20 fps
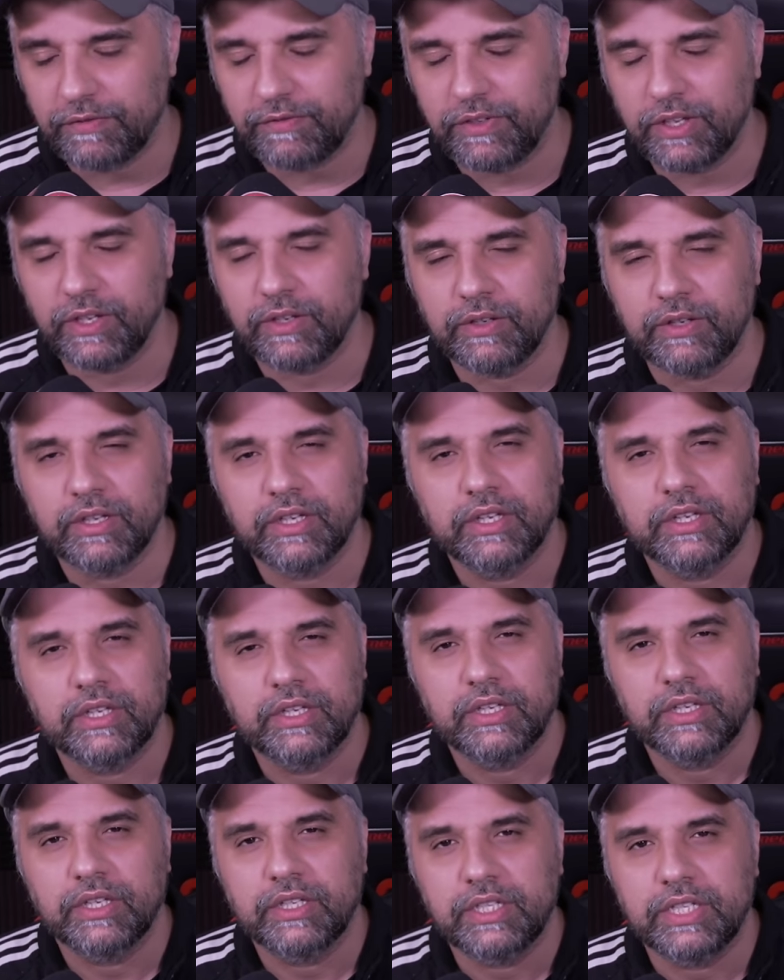review,
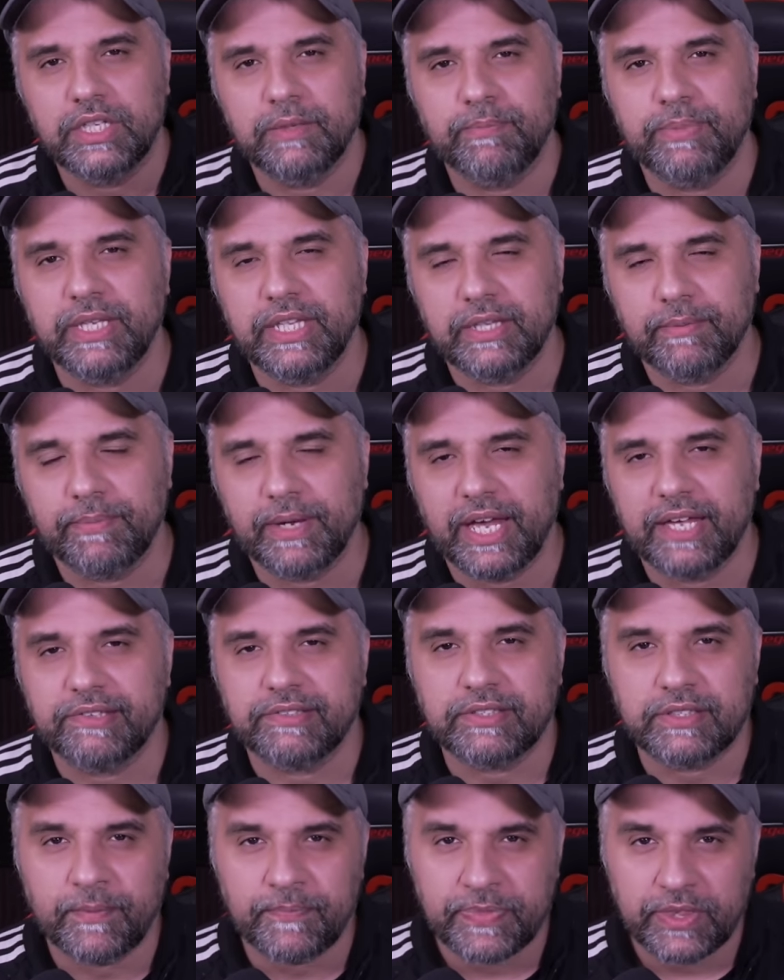you'd be the
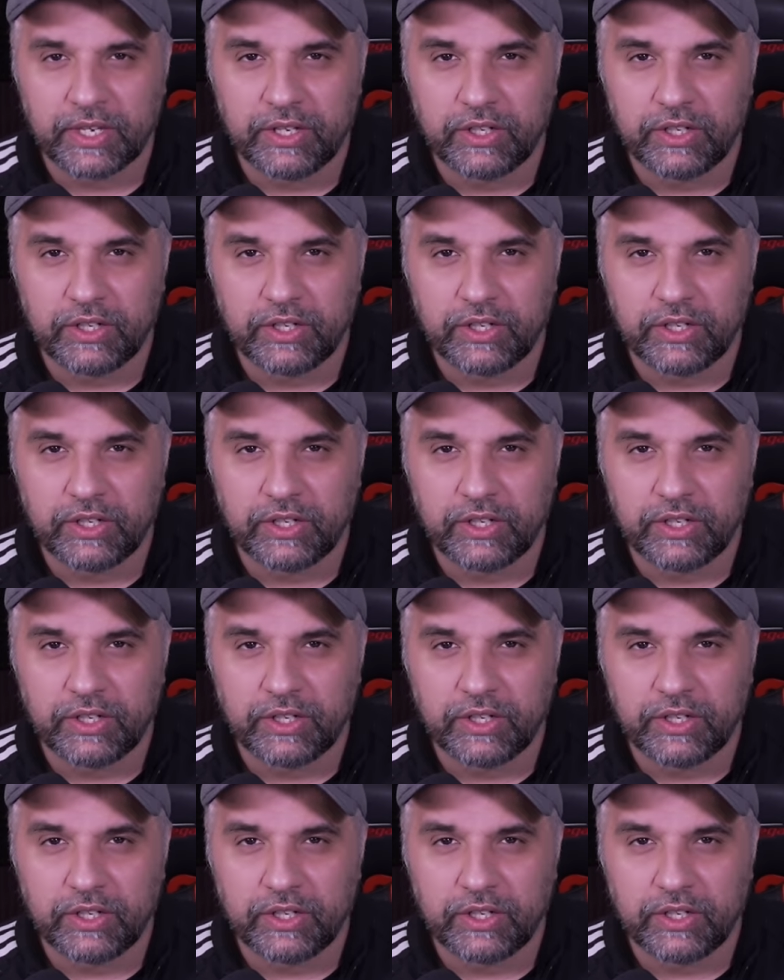best.